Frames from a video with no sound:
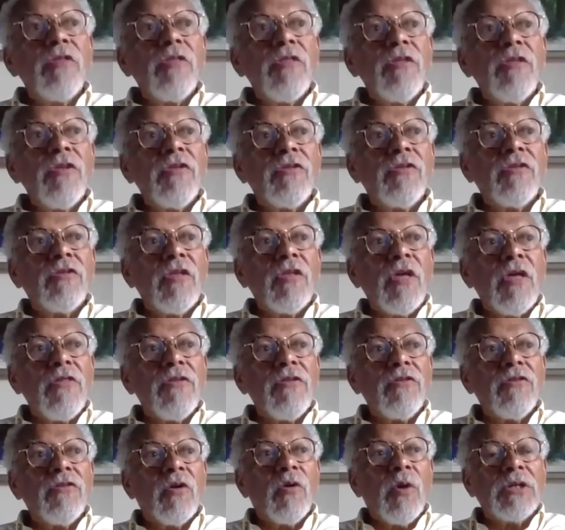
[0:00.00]
this
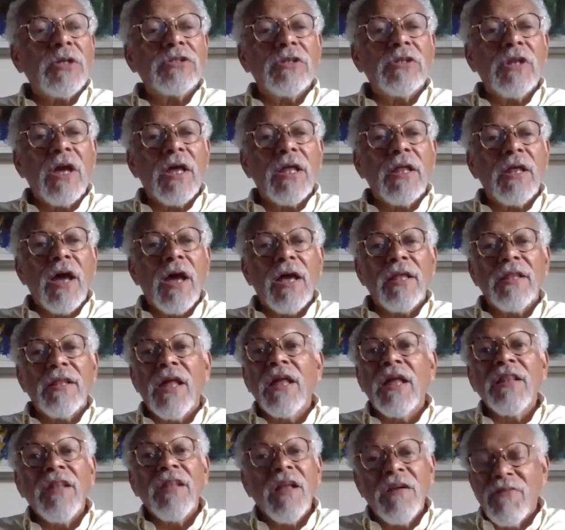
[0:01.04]
is a question I
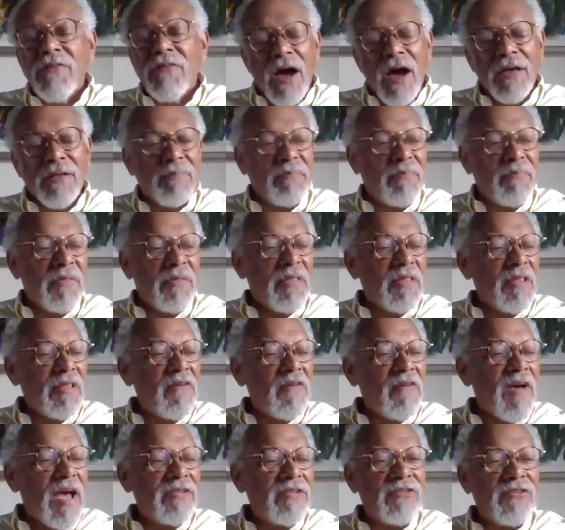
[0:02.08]
love
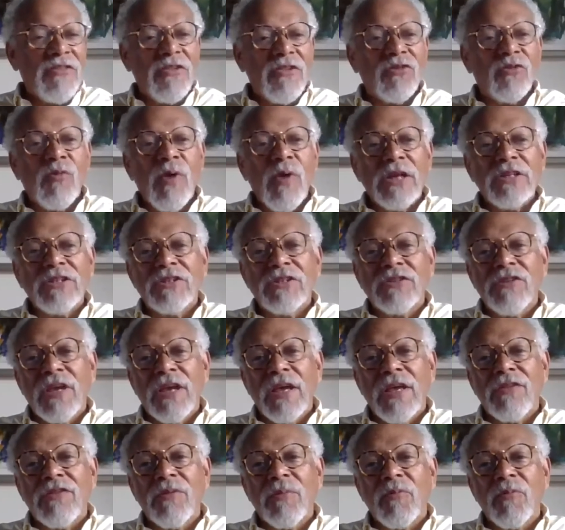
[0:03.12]
asking this question because I
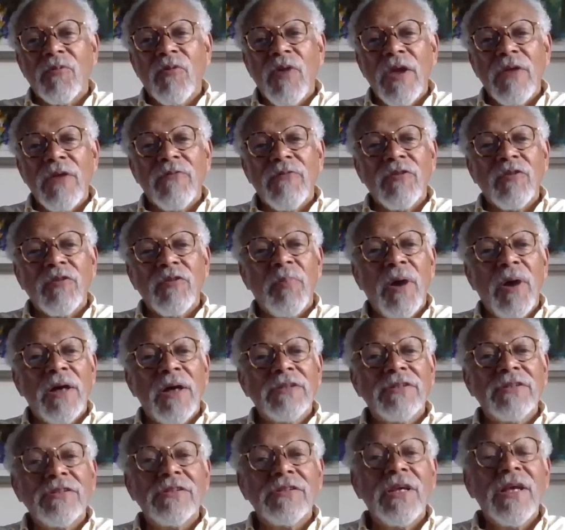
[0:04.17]
get some great
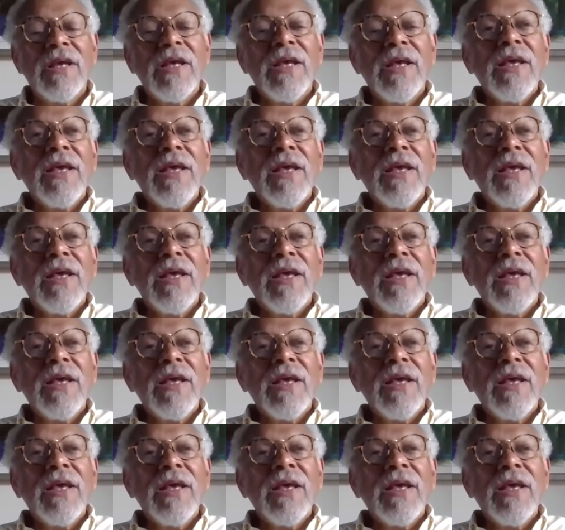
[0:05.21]
responses.